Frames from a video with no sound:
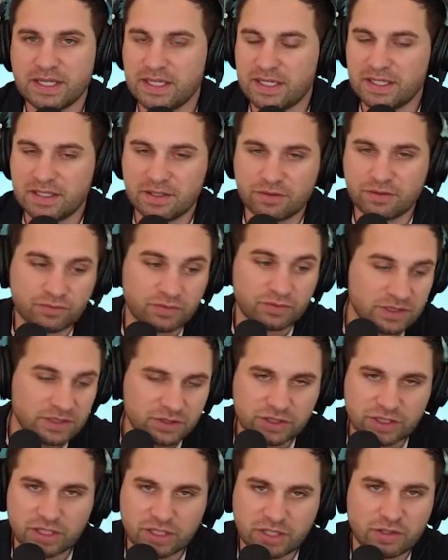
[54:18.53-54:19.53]
in a real
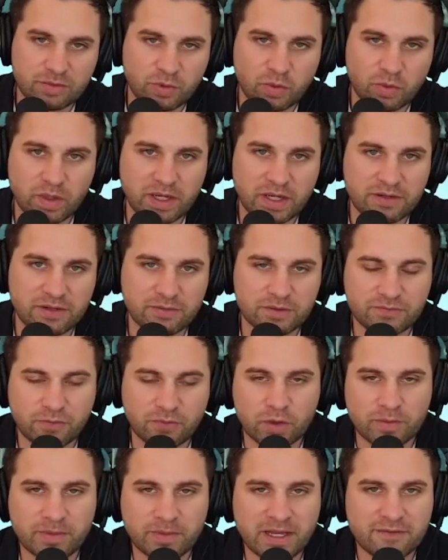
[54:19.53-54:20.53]
shareable way
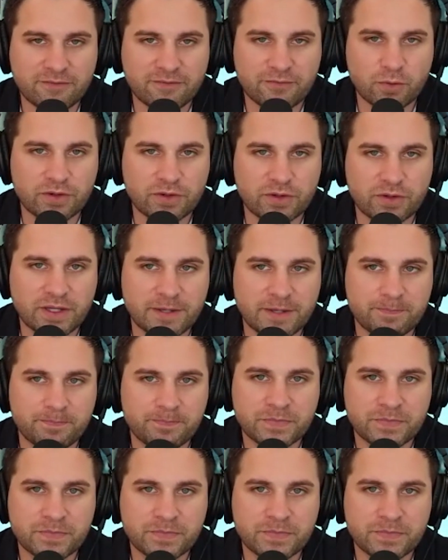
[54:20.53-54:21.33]
format for them.